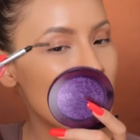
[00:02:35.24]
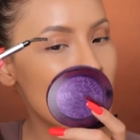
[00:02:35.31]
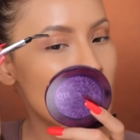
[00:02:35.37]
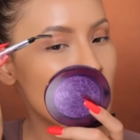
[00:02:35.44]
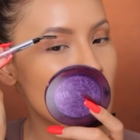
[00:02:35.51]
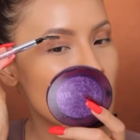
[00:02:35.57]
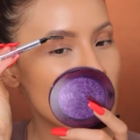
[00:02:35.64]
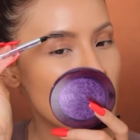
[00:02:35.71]
I
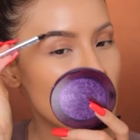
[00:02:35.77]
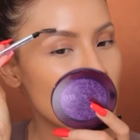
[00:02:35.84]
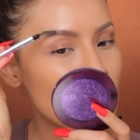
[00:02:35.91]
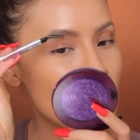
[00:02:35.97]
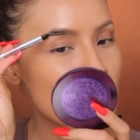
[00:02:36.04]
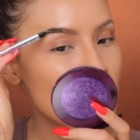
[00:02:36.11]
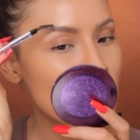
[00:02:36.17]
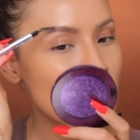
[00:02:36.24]
couldn't. I
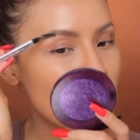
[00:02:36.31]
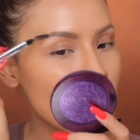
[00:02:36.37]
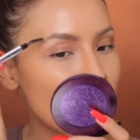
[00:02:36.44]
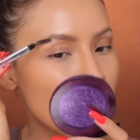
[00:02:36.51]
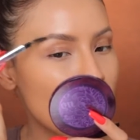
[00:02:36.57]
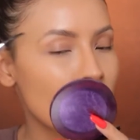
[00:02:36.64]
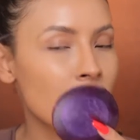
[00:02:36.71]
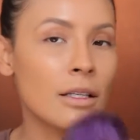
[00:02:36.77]
looked like
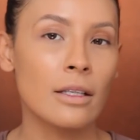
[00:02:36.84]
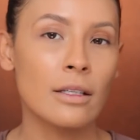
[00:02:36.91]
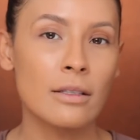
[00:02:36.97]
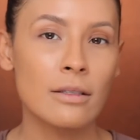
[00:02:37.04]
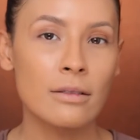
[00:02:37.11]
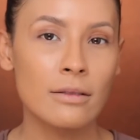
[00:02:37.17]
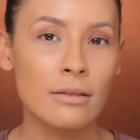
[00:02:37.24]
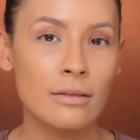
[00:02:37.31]
an
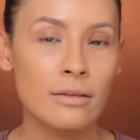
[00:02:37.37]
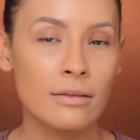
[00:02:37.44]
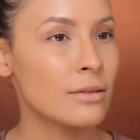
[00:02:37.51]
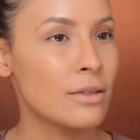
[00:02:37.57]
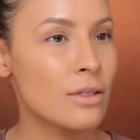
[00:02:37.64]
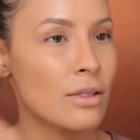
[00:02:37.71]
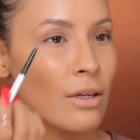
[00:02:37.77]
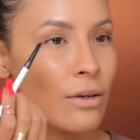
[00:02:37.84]
alien.
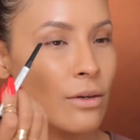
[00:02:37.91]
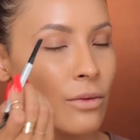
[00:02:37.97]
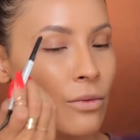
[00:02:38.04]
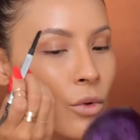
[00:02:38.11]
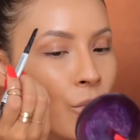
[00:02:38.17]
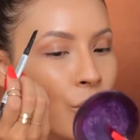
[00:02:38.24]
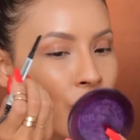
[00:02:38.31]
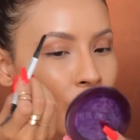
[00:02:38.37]
So
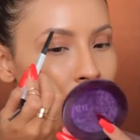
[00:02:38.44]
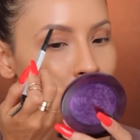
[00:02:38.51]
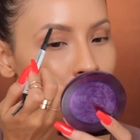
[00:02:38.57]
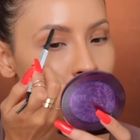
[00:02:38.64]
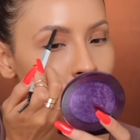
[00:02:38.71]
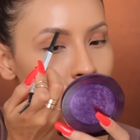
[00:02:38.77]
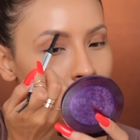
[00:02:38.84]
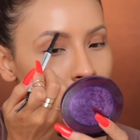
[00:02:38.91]
we're moving
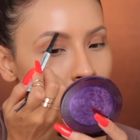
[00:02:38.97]
on.